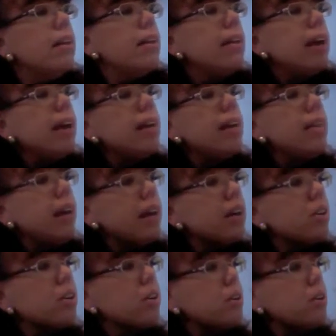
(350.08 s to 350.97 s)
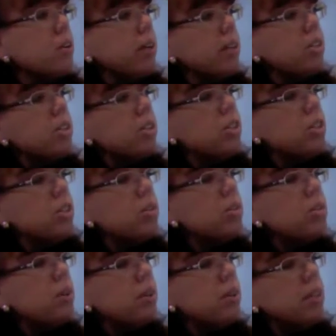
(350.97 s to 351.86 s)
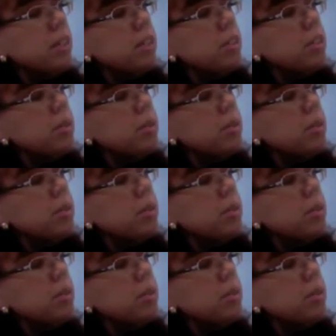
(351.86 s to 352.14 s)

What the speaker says: they are going to need to